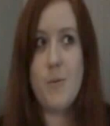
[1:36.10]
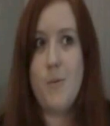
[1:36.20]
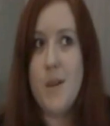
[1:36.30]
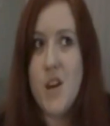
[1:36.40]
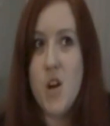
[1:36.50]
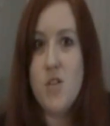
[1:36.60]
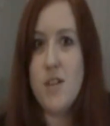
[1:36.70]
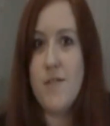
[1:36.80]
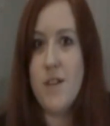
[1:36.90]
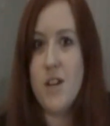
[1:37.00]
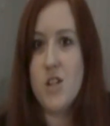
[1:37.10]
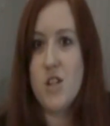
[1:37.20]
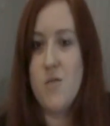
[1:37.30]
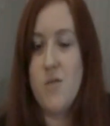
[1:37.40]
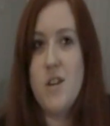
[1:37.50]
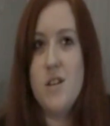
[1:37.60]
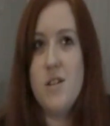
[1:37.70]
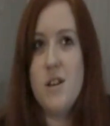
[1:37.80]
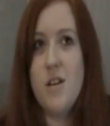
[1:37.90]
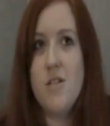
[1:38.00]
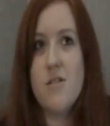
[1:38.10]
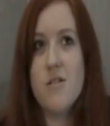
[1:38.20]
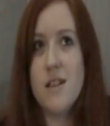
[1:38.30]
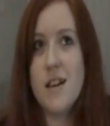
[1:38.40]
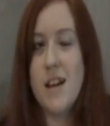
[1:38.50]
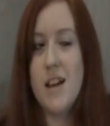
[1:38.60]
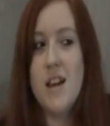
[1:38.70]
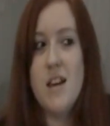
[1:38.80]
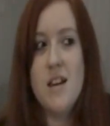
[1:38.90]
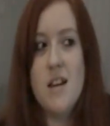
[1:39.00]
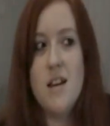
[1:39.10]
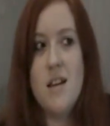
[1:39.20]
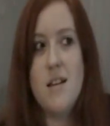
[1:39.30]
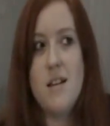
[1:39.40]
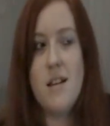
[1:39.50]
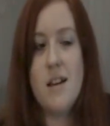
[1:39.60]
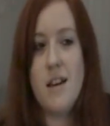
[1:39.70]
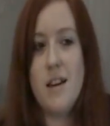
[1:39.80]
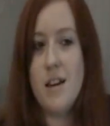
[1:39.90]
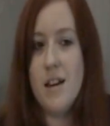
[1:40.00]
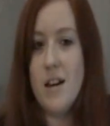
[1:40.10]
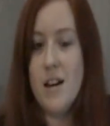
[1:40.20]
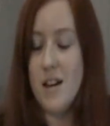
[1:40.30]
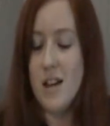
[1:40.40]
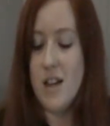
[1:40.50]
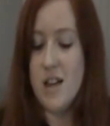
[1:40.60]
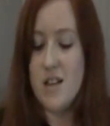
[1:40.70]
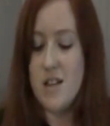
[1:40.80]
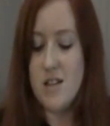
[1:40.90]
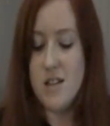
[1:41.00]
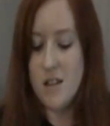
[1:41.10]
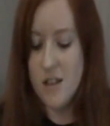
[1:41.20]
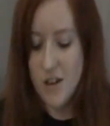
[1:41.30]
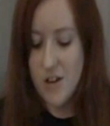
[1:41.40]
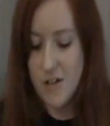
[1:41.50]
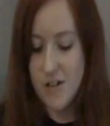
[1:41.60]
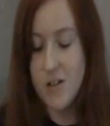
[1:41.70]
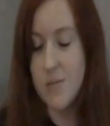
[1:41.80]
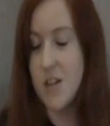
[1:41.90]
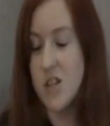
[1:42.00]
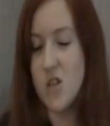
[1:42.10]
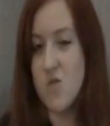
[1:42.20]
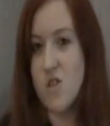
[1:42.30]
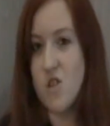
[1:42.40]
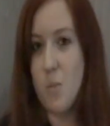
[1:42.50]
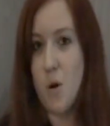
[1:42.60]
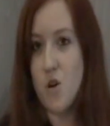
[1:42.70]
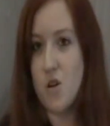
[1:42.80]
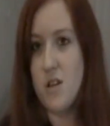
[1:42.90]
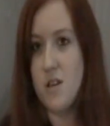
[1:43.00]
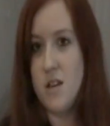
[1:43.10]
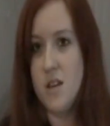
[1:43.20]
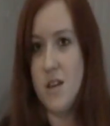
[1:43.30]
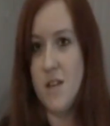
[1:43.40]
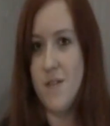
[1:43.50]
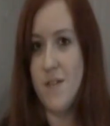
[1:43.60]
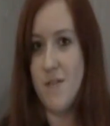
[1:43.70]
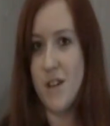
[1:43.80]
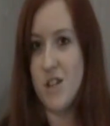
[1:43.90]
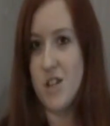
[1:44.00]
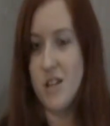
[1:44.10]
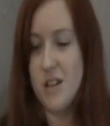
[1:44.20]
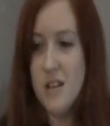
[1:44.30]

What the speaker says: we are the infection. We are like a, incredibly consequential part of the infection.